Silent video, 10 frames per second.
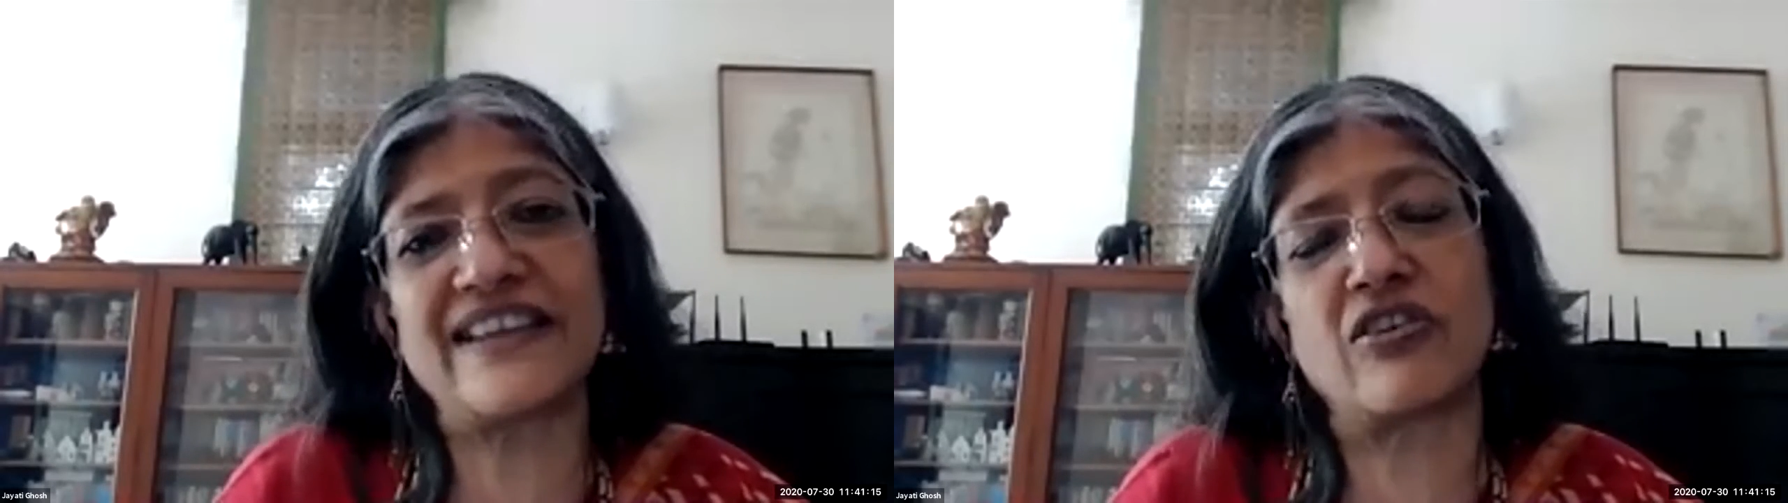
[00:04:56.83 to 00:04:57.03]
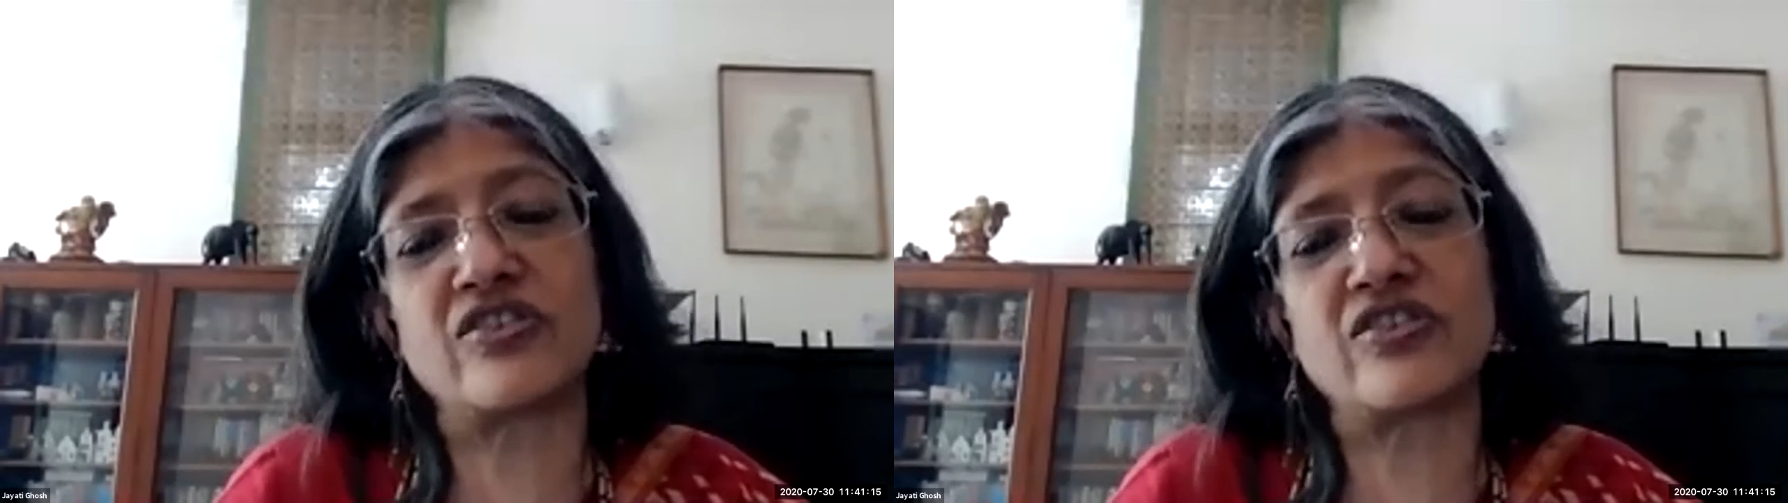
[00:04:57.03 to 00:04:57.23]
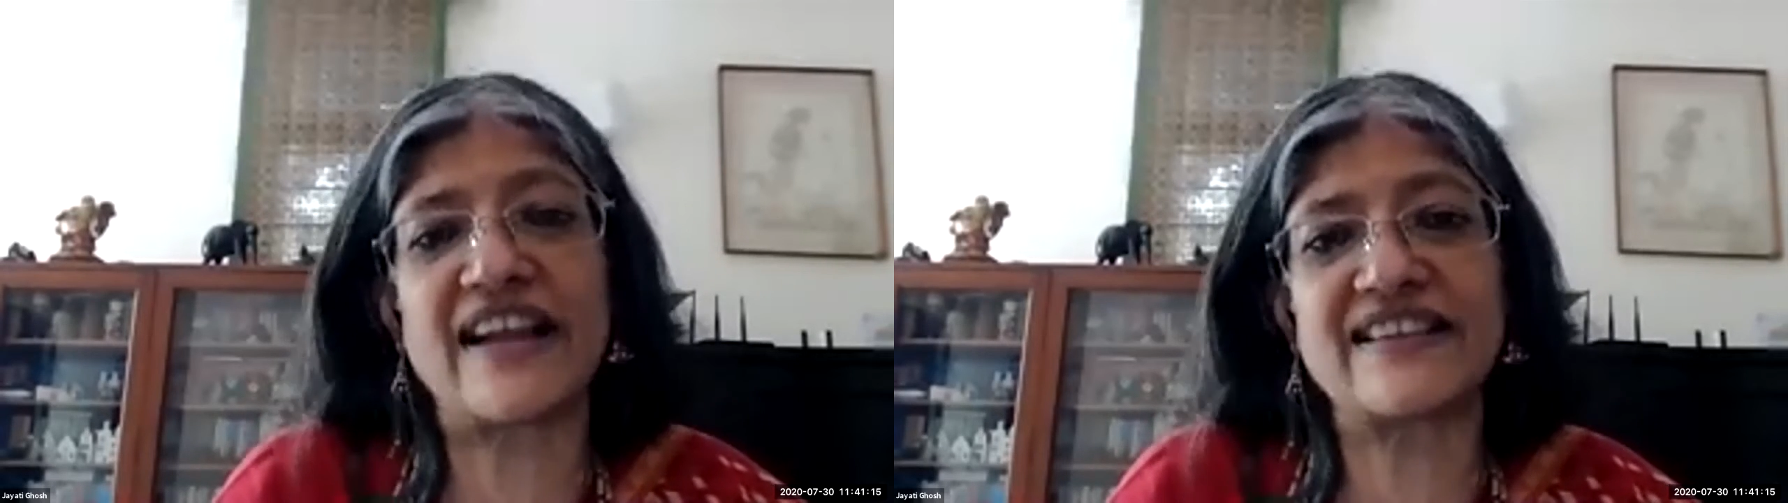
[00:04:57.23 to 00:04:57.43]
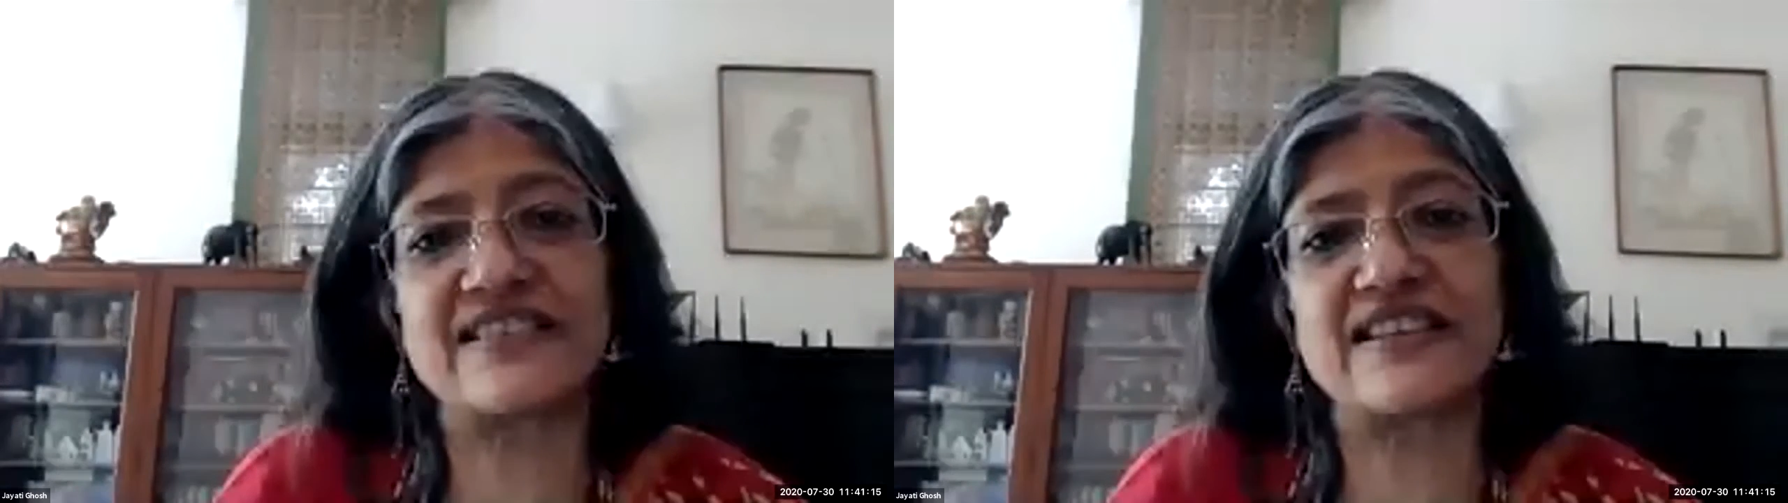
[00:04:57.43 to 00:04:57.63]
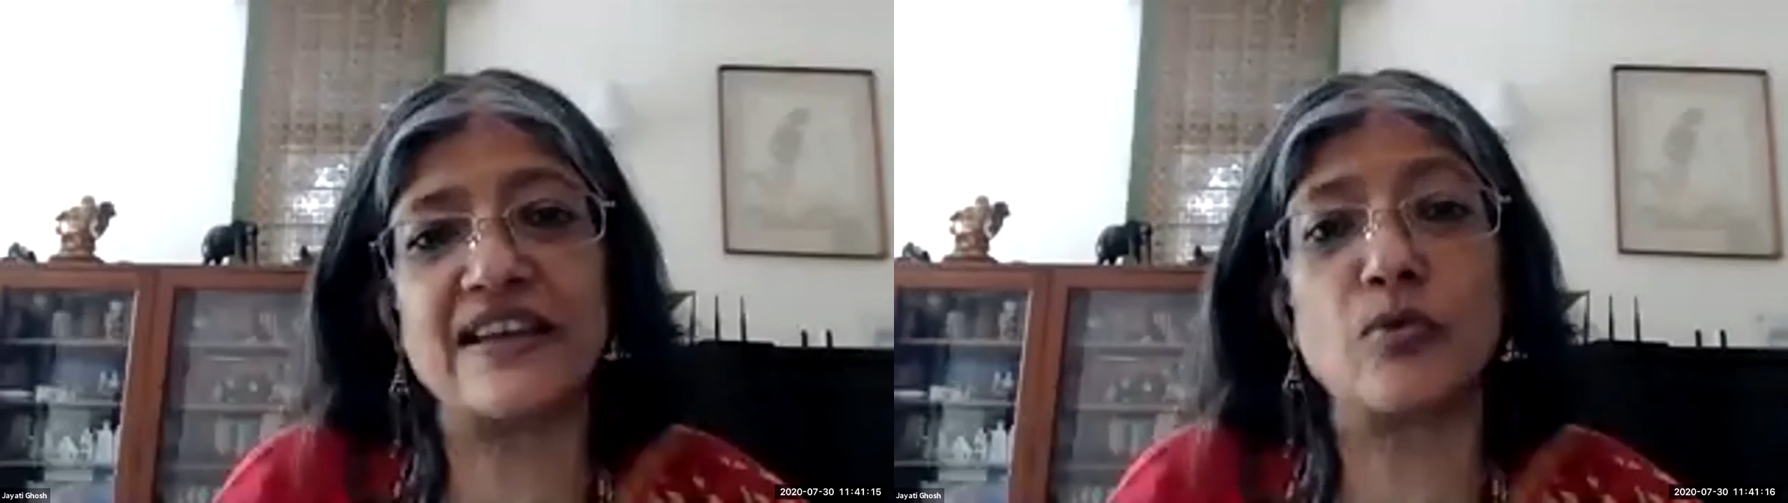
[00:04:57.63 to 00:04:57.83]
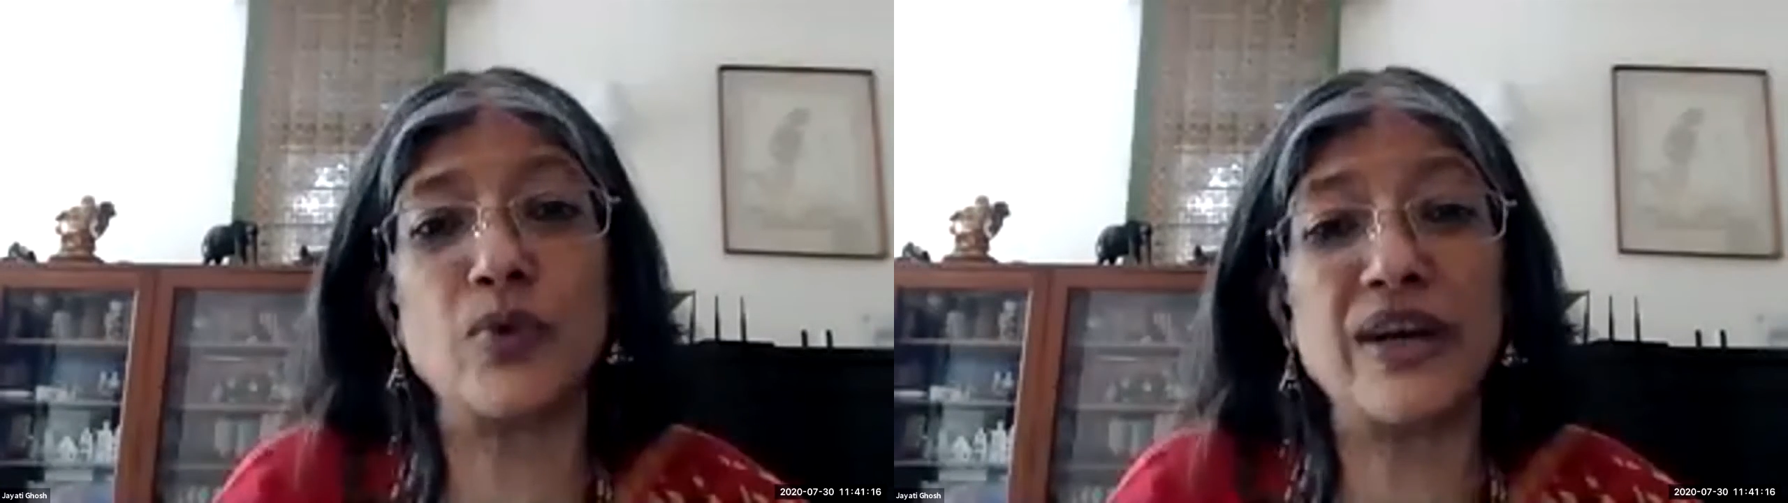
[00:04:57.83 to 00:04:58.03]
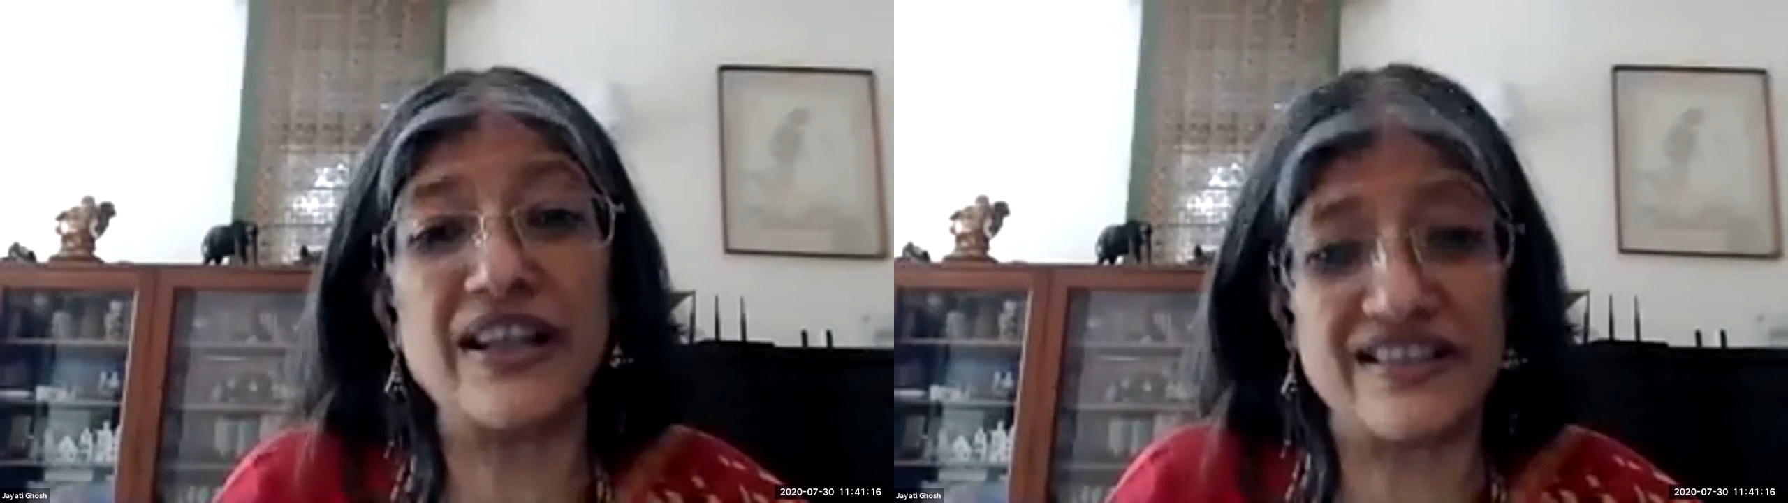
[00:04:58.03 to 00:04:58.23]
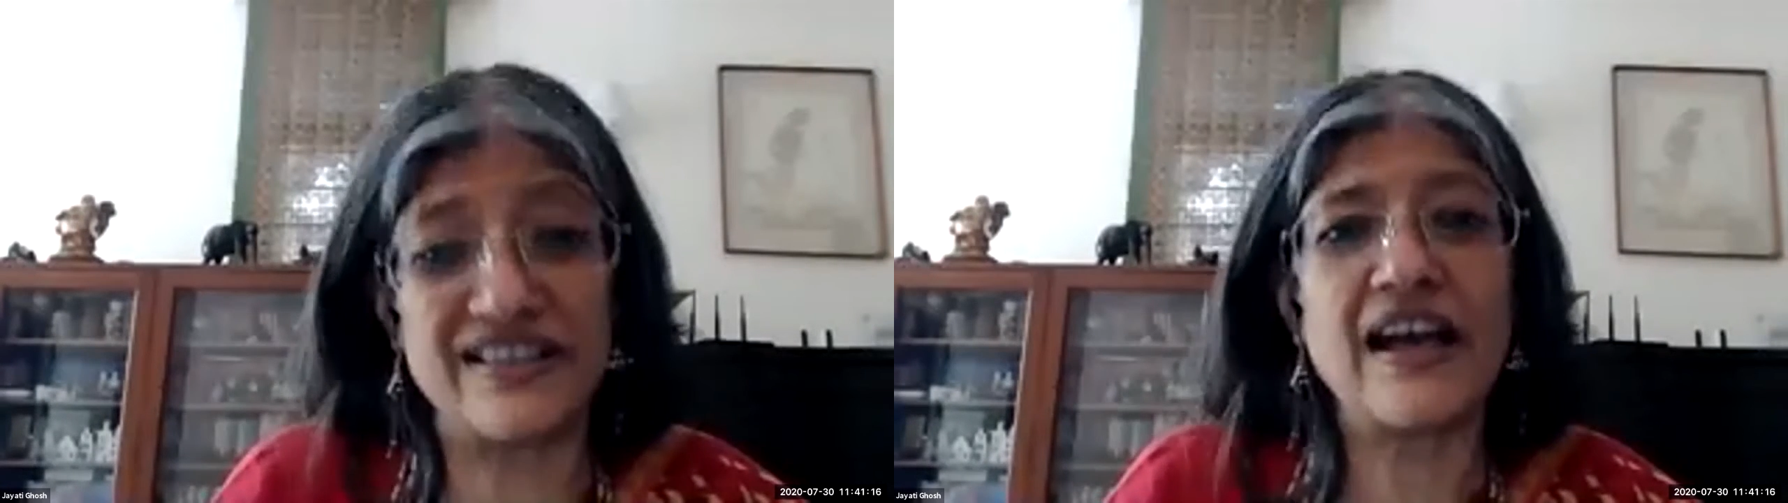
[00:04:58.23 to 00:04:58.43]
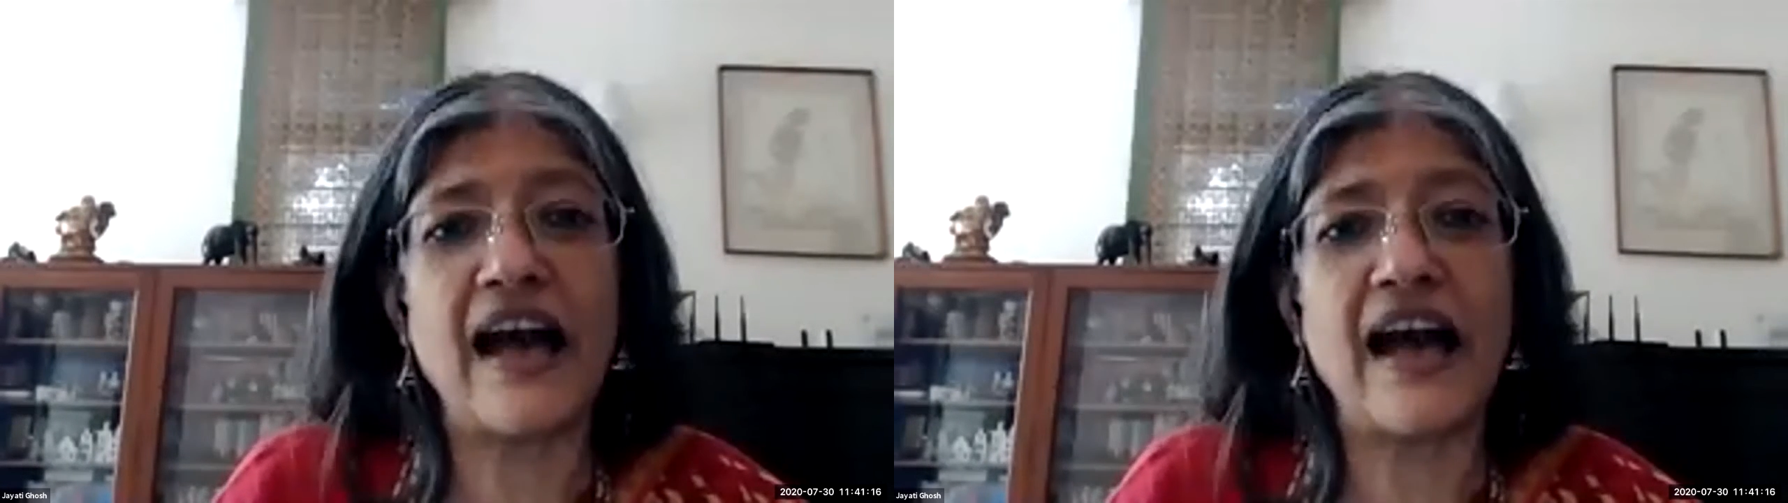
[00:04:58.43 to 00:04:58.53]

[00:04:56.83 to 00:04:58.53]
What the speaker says: contracts in the world